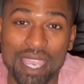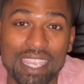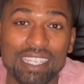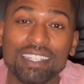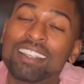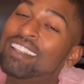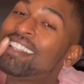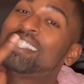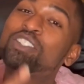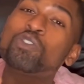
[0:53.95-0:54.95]
I hit
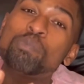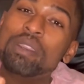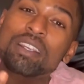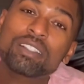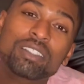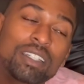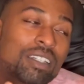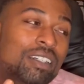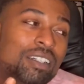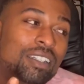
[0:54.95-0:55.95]
two pairs of
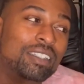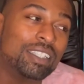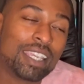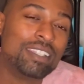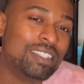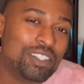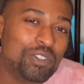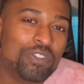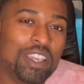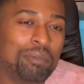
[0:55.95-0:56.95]
Yeezys,
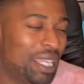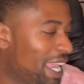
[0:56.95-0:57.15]
you feel me?